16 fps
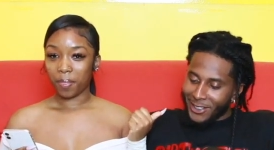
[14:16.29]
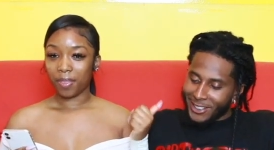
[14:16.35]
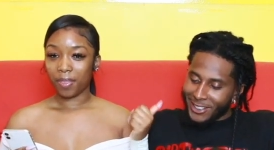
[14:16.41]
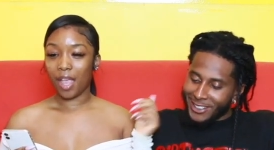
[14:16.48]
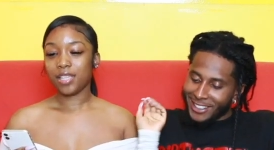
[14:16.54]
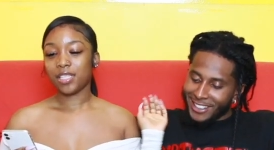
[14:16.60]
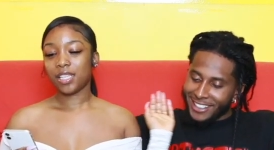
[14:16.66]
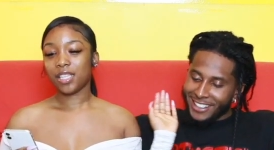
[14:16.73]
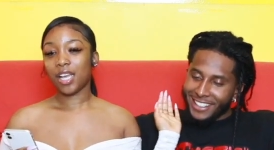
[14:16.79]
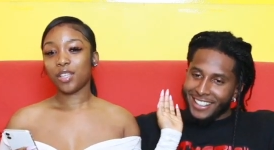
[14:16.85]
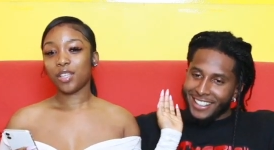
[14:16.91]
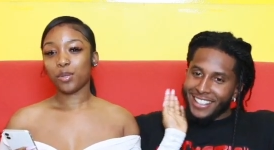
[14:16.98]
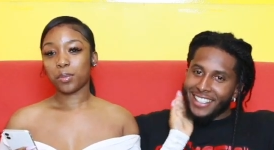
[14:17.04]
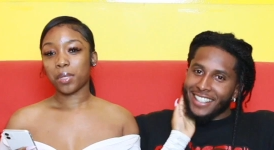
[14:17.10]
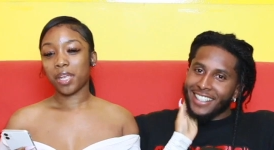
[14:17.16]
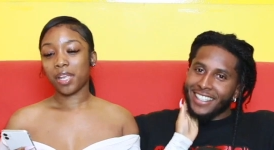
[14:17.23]
Speaker 1: That's
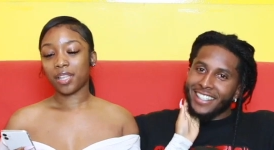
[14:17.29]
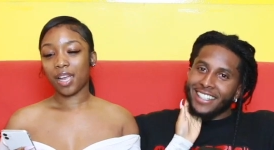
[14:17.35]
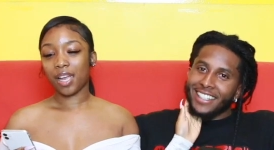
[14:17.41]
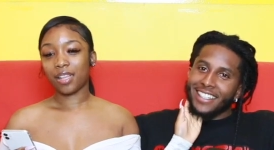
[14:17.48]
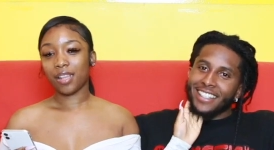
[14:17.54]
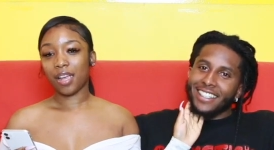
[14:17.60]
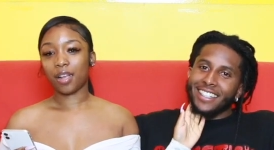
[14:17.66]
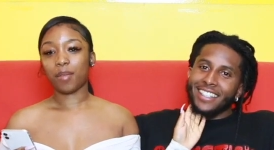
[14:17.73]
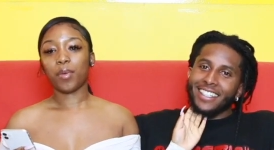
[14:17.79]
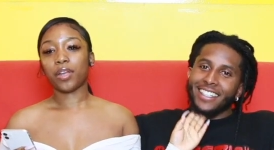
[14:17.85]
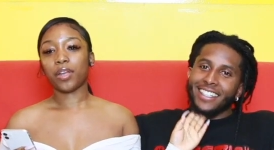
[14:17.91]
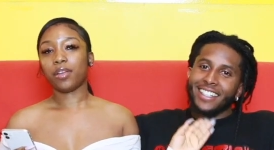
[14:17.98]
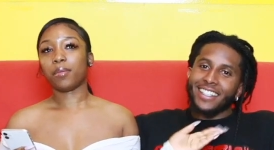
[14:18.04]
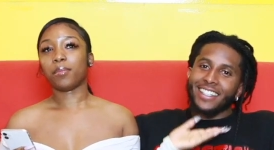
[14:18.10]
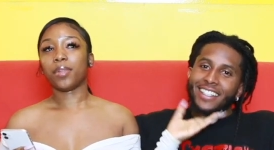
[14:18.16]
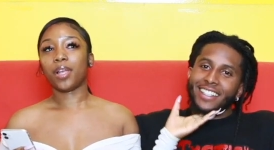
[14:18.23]
another thing that I like about
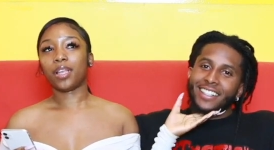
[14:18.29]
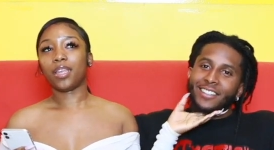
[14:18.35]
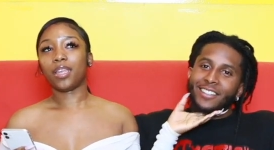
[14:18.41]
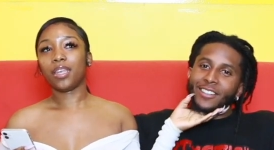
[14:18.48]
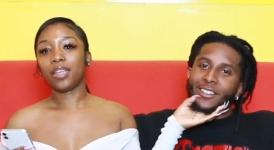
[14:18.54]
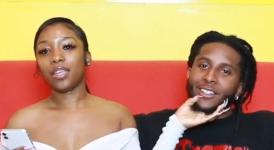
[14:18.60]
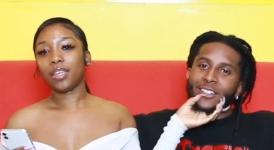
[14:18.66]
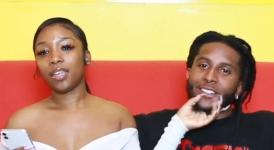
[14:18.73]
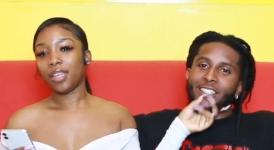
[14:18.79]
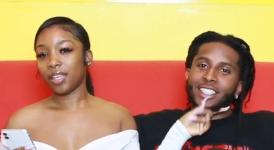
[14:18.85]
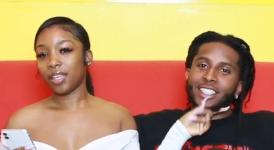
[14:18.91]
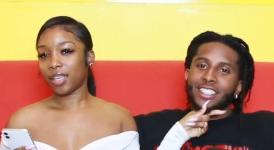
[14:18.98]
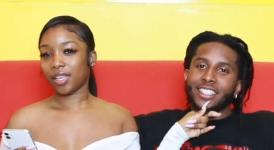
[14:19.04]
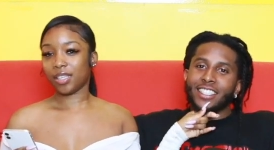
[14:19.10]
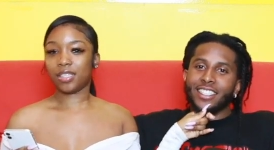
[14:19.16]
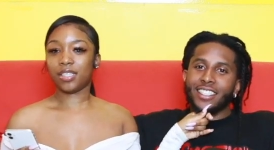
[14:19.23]
him. Like he he
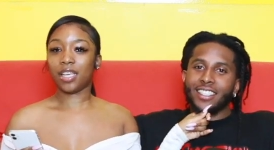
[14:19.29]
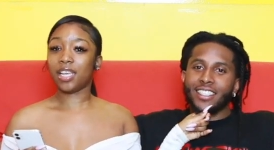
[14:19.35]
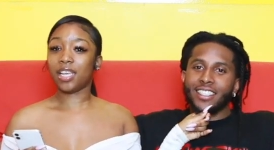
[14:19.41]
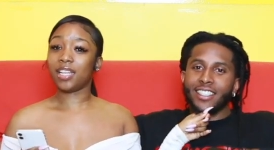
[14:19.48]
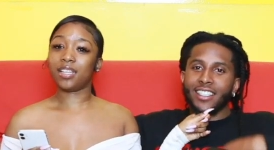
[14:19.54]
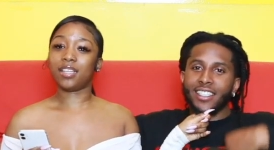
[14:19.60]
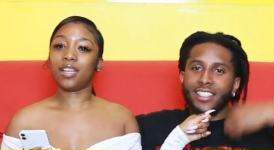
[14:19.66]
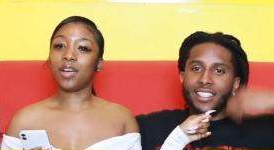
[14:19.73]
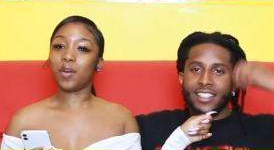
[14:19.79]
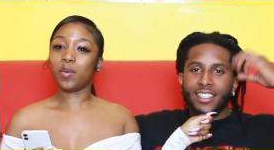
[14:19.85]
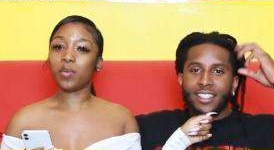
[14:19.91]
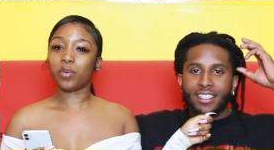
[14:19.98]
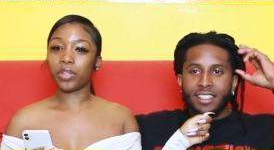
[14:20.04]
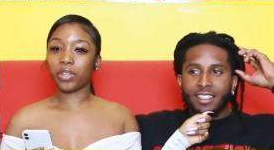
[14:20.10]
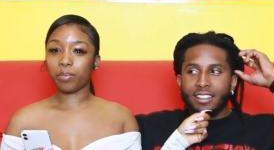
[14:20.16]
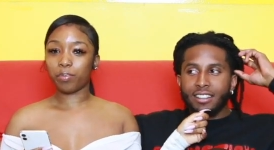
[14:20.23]
gets he don't
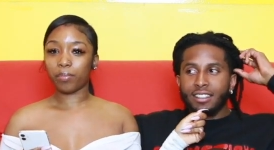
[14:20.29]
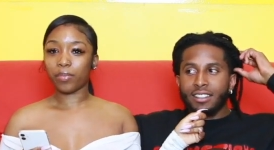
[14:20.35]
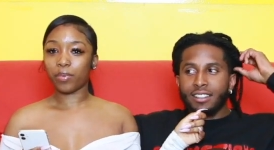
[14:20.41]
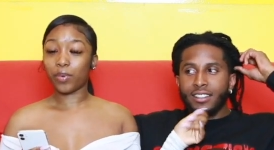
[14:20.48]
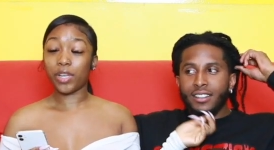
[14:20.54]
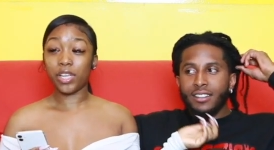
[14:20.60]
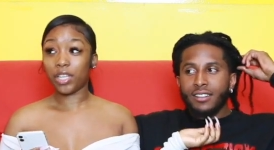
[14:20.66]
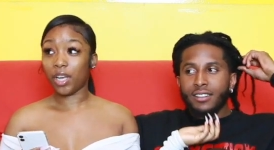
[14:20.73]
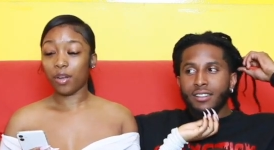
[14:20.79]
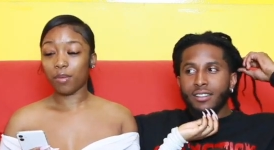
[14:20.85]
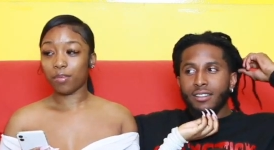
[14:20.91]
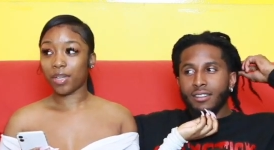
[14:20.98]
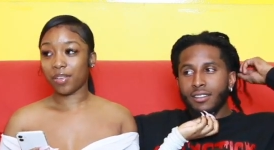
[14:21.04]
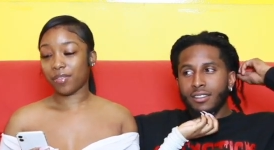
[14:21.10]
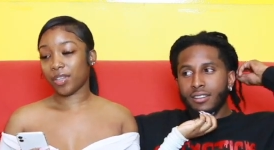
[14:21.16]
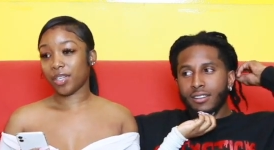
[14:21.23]
really well he don't
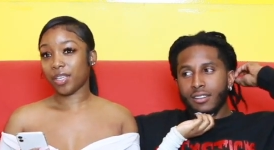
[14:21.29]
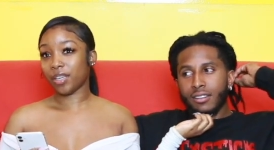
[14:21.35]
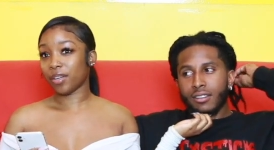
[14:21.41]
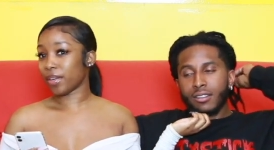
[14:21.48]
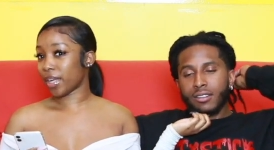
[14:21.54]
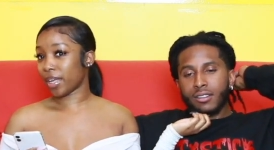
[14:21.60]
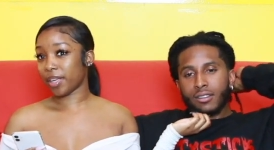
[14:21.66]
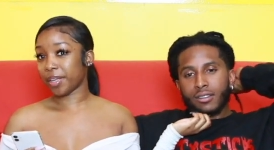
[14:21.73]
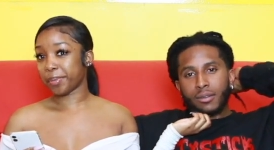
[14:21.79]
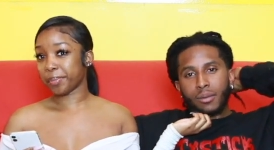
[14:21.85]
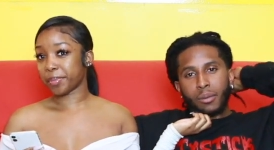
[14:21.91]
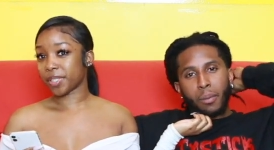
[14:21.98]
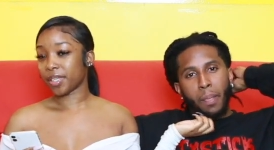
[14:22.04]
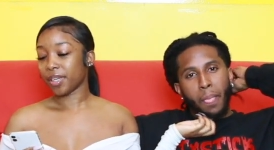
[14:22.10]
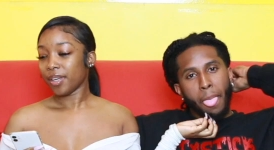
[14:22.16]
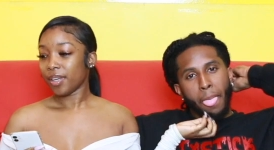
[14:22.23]
play video games,
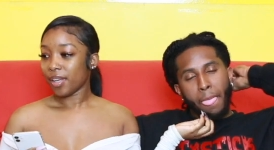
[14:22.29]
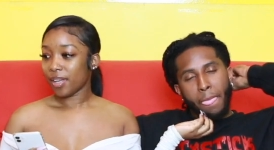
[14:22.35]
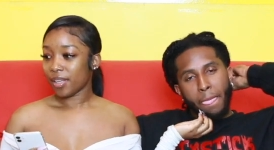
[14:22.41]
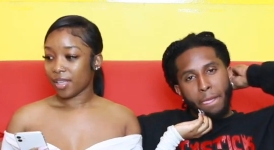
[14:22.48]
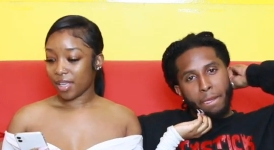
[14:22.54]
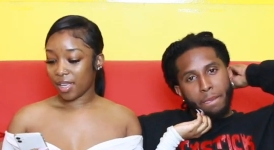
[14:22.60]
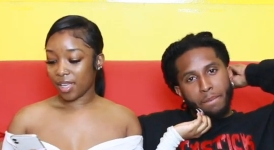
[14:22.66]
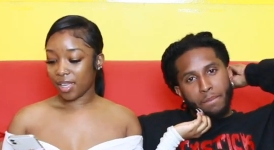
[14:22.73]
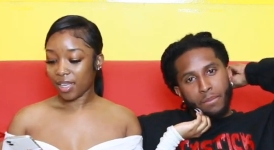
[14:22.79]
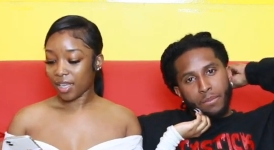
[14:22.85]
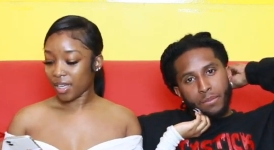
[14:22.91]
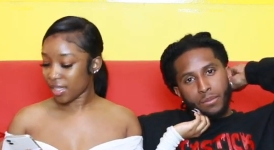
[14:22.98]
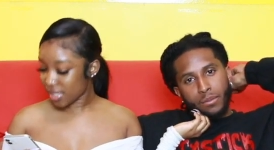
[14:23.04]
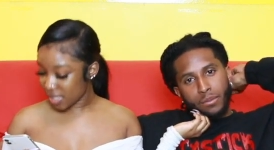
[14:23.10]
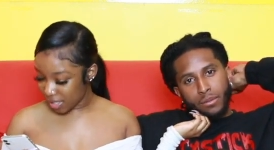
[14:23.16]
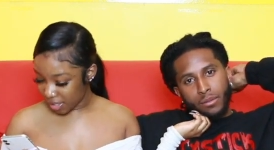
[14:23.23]
mm. and he
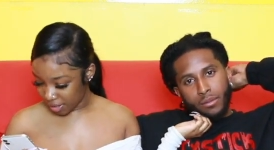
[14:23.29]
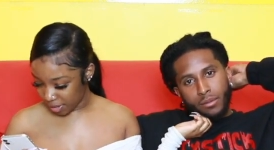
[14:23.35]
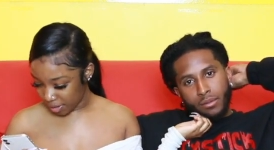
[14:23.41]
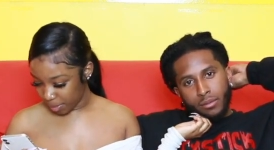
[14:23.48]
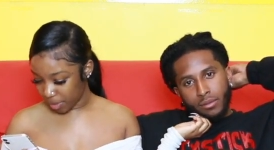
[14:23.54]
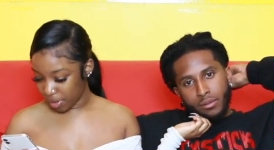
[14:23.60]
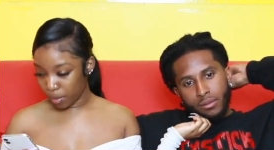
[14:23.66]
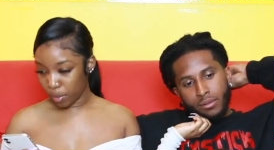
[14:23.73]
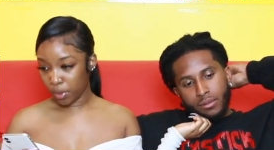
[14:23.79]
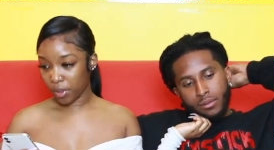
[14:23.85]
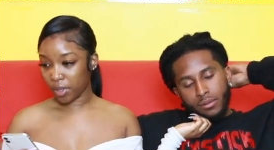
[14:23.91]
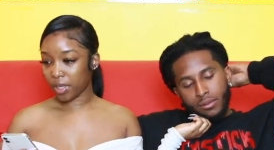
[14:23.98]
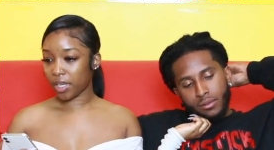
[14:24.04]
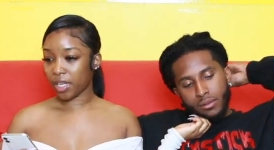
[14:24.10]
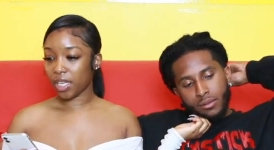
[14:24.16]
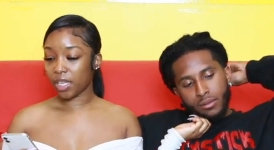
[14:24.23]
gets up in the
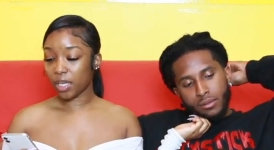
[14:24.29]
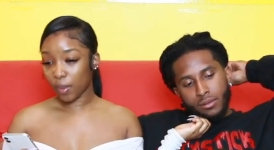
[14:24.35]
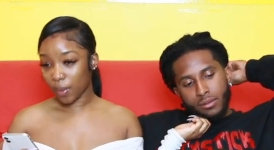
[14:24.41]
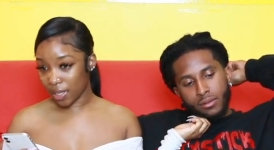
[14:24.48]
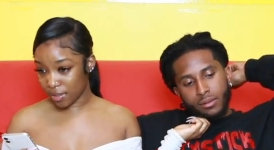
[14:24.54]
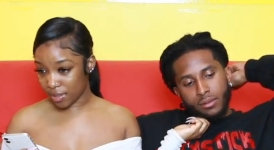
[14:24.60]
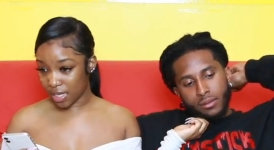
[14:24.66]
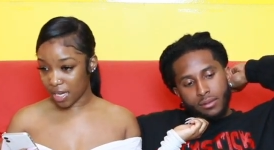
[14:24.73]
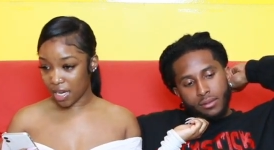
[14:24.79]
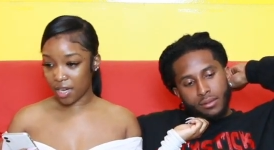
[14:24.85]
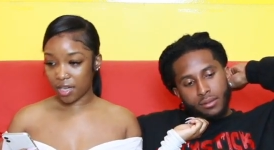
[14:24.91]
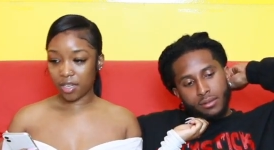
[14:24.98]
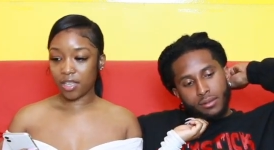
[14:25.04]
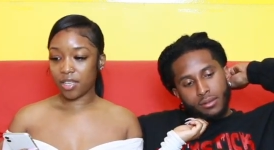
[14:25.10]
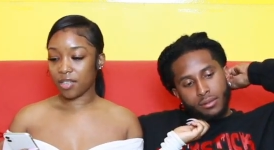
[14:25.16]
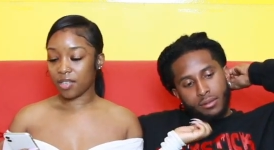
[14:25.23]
morning. He go outside
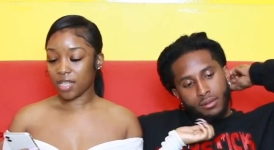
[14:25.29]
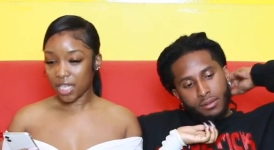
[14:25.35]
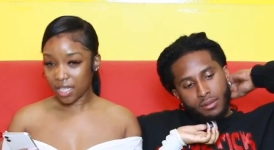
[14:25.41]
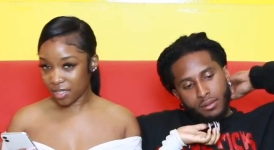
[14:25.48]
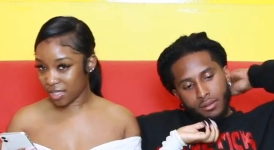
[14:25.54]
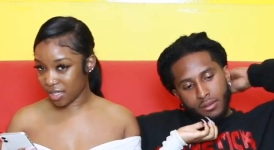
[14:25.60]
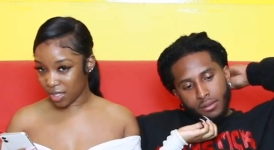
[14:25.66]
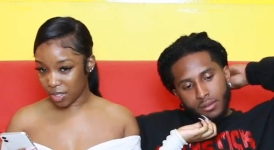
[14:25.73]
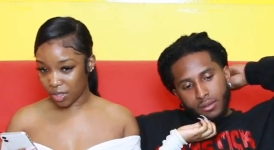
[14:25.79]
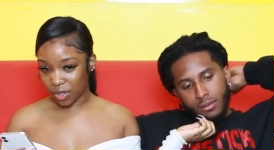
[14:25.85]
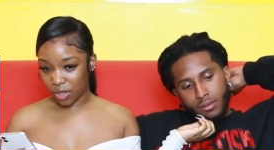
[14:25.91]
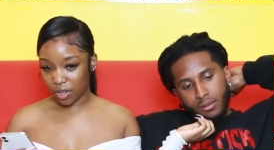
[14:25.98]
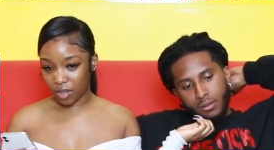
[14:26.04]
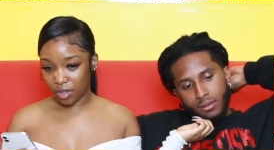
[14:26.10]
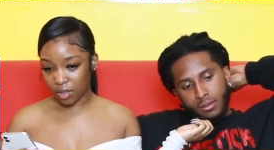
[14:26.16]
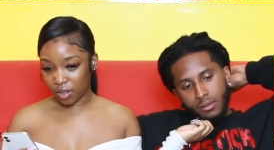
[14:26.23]
and he gets in the
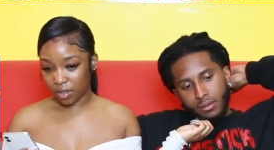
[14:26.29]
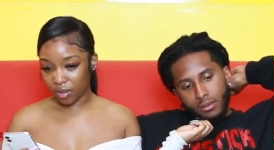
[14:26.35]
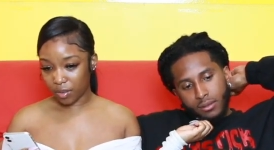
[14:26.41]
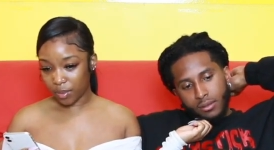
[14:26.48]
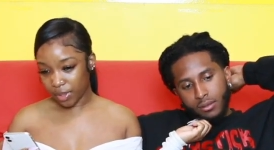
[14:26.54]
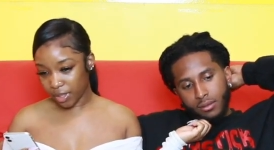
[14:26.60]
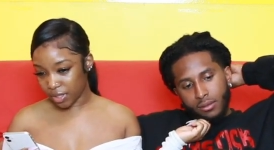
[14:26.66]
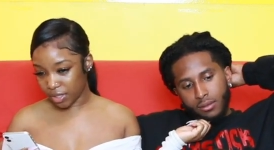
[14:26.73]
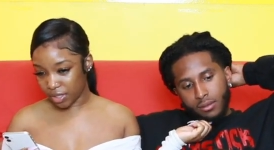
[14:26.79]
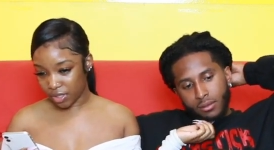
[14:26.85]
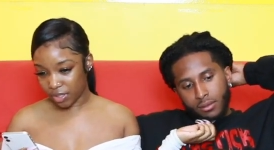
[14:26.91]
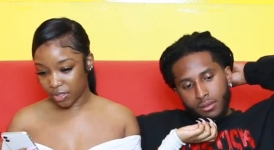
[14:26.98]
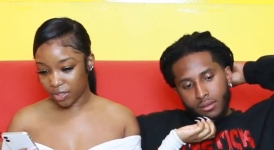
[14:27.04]
yard, which